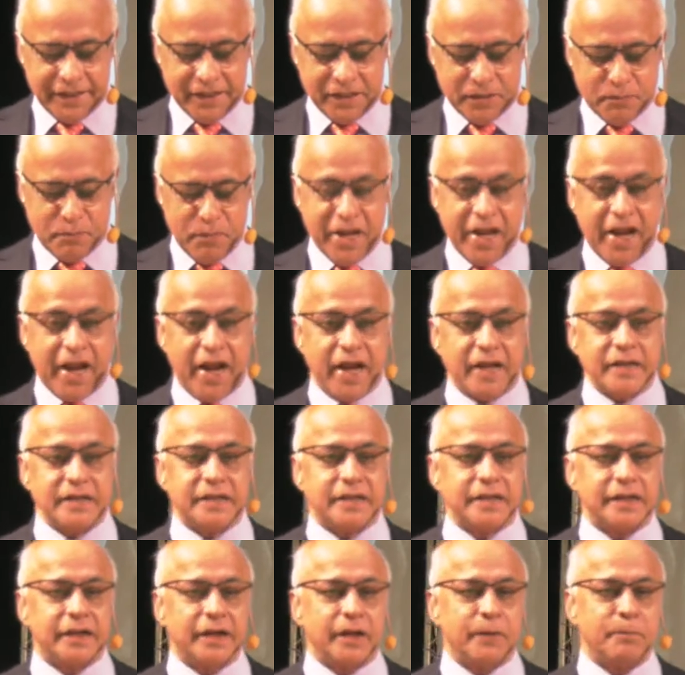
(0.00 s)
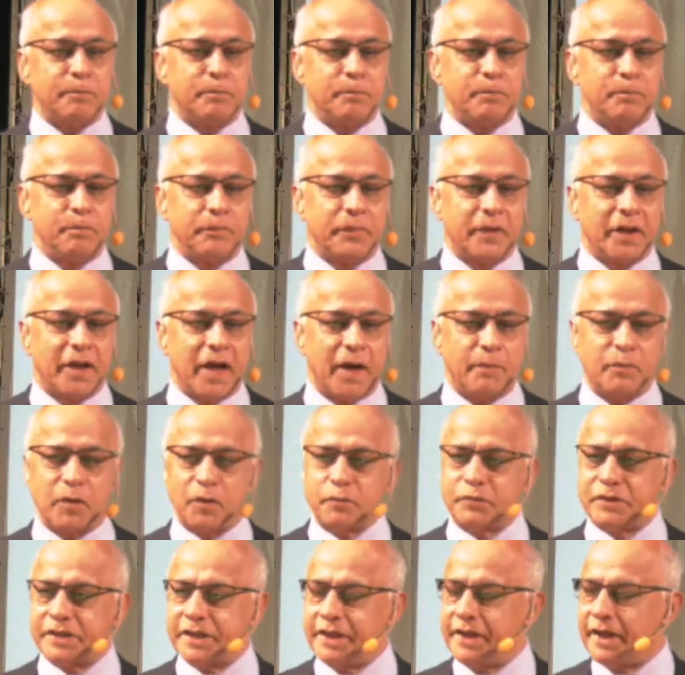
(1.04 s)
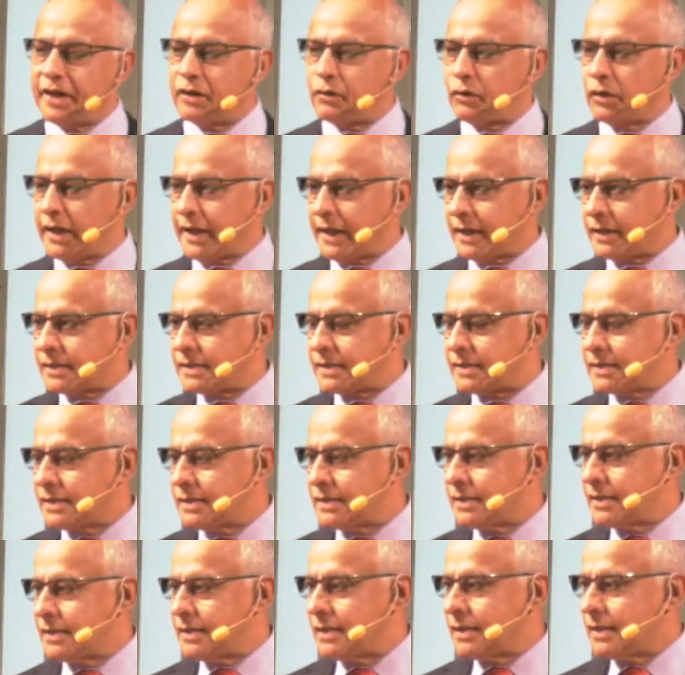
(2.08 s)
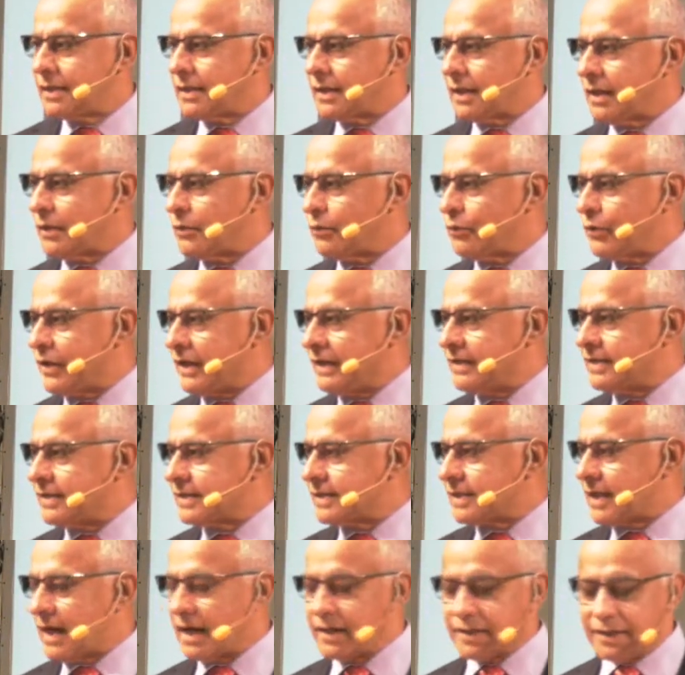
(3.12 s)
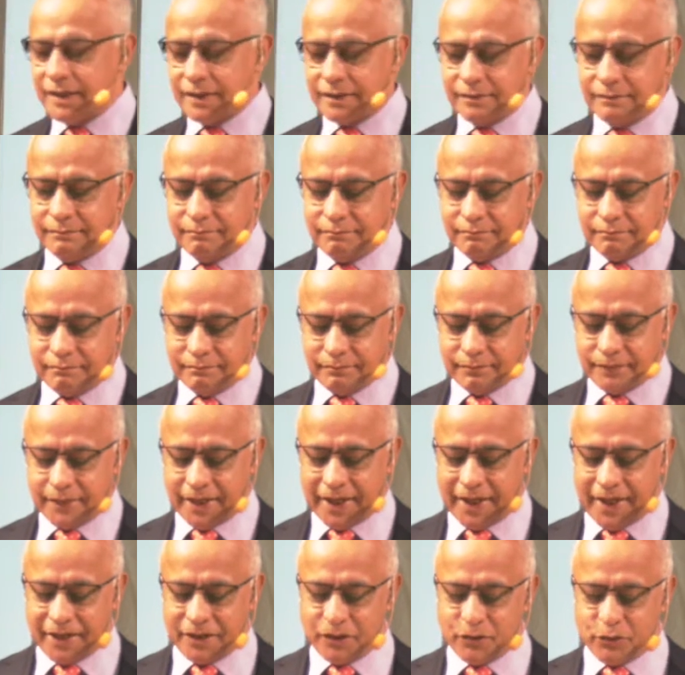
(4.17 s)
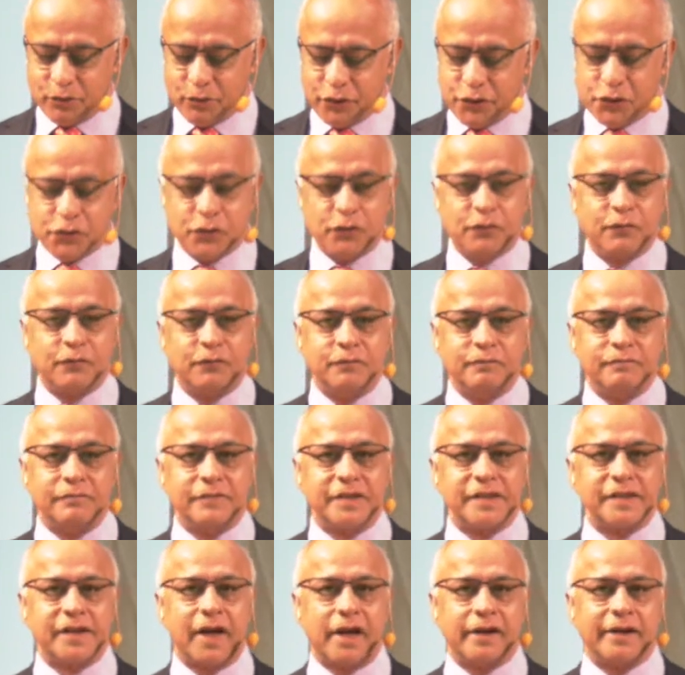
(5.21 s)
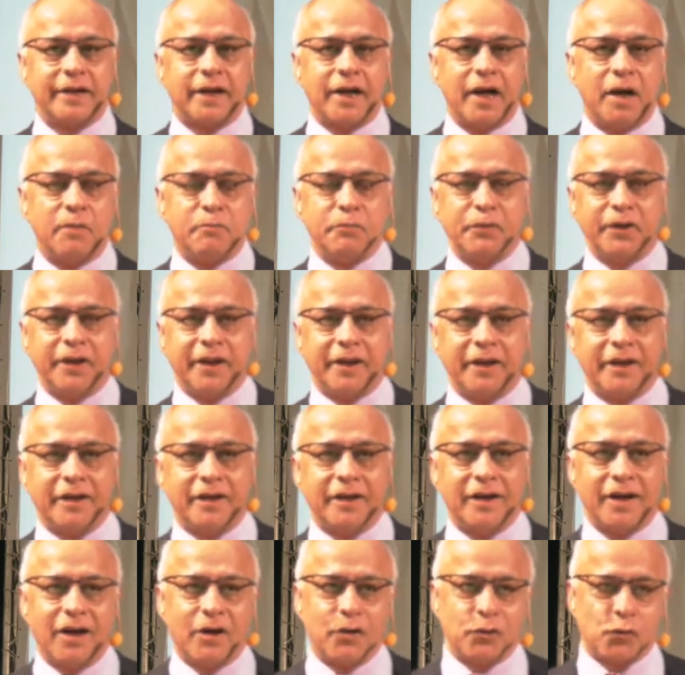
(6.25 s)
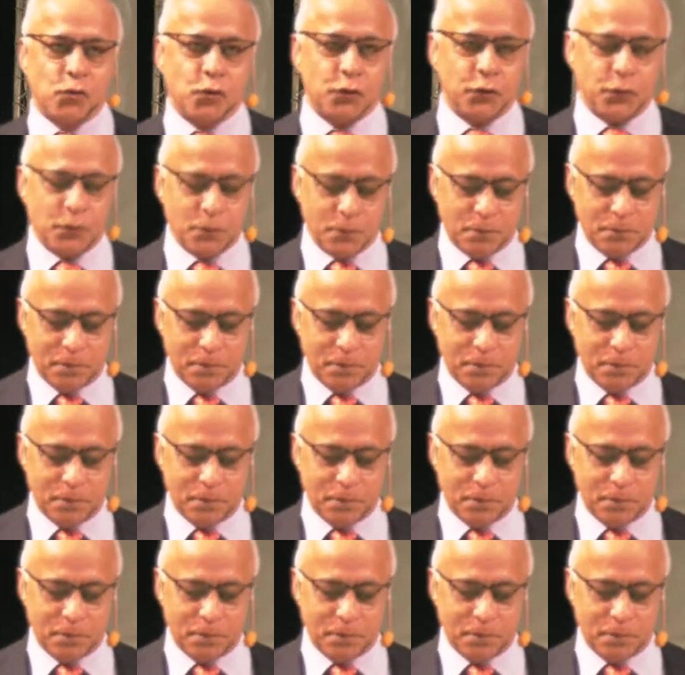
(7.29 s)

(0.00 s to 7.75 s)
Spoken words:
me and a couple of senior colleagues, we decided that we should start a company our own.